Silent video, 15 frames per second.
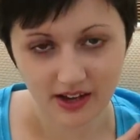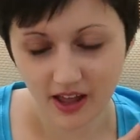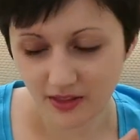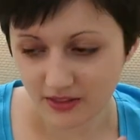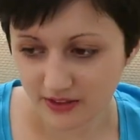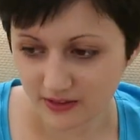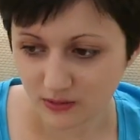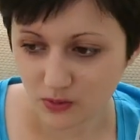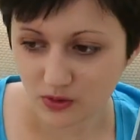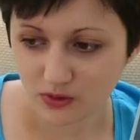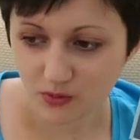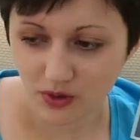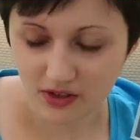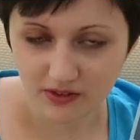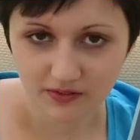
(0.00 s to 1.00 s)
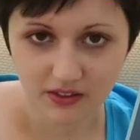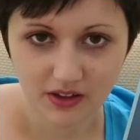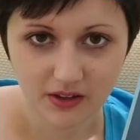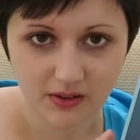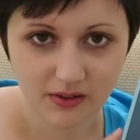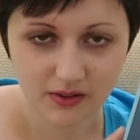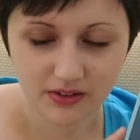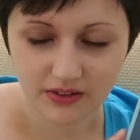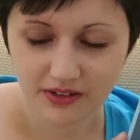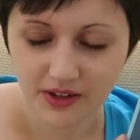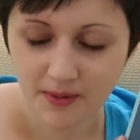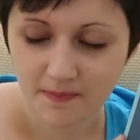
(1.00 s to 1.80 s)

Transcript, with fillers: Now this was one of those,